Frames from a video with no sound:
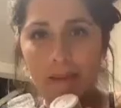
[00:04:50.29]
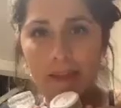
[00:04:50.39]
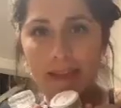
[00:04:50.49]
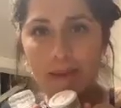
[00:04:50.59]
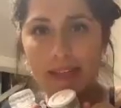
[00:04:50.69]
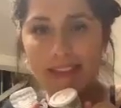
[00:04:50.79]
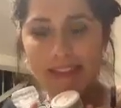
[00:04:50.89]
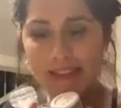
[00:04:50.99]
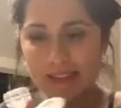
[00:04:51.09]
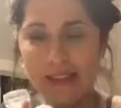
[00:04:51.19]

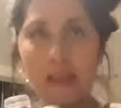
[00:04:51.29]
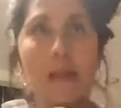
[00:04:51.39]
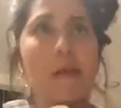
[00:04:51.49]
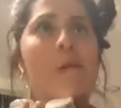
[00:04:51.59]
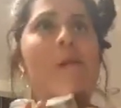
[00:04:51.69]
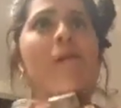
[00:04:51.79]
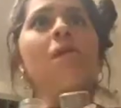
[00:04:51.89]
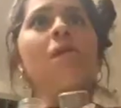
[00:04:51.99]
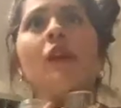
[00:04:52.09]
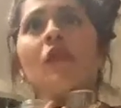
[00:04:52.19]
spices.
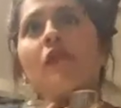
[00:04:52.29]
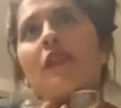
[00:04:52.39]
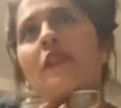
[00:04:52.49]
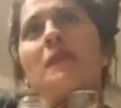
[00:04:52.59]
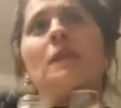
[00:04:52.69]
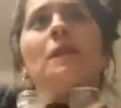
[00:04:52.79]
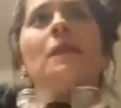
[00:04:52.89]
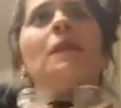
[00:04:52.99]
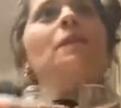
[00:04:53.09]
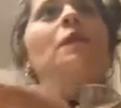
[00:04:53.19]
I don't think this is
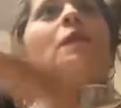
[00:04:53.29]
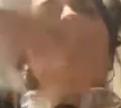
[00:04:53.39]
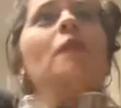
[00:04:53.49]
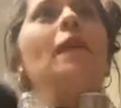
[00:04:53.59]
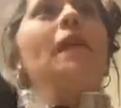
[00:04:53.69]
enough. Hold on.